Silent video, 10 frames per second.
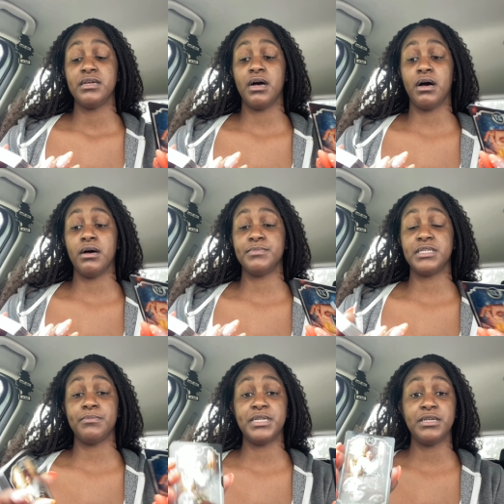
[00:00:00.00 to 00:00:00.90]
um,
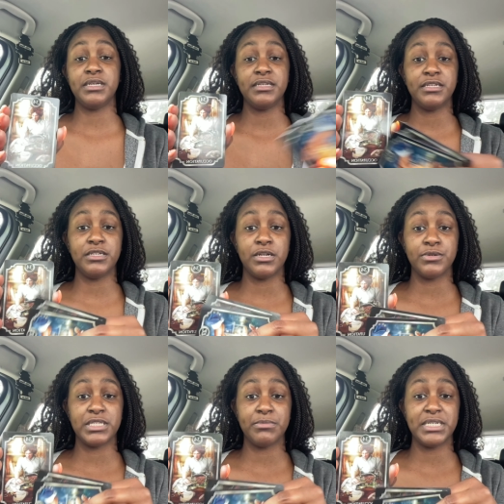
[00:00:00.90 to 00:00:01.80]
somebody you know
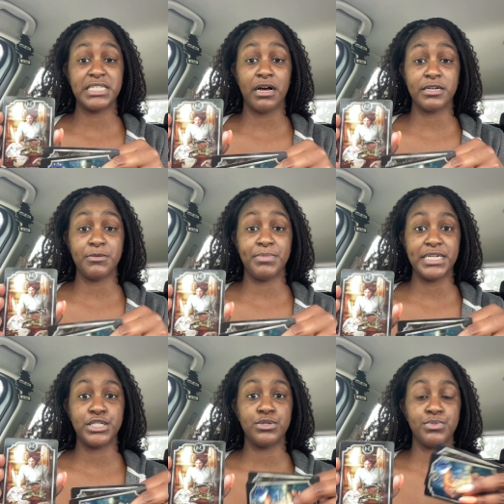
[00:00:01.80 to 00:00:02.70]
somebody's
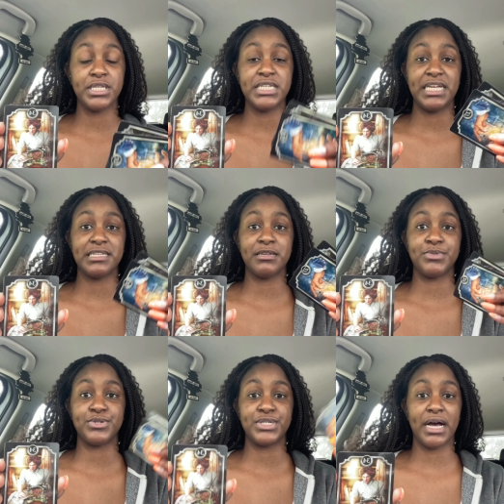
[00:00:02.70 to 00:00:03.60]
occupation really takes up
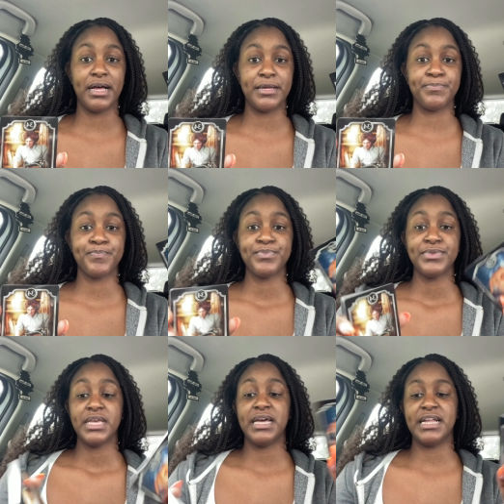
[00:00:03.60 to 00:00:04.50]
their time
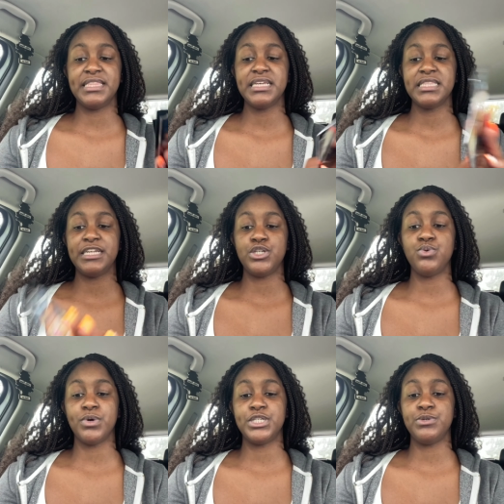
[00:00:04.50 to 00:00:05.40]
and i think they do
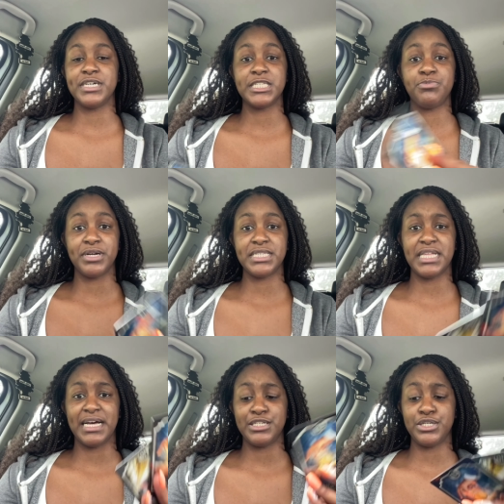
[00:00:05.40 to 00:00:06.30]
want to express
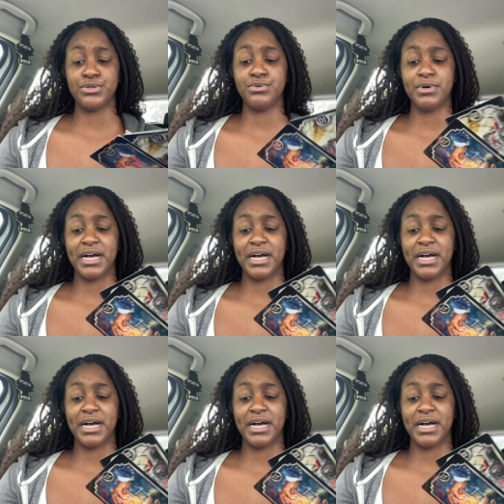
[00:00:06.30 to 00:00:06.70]
that too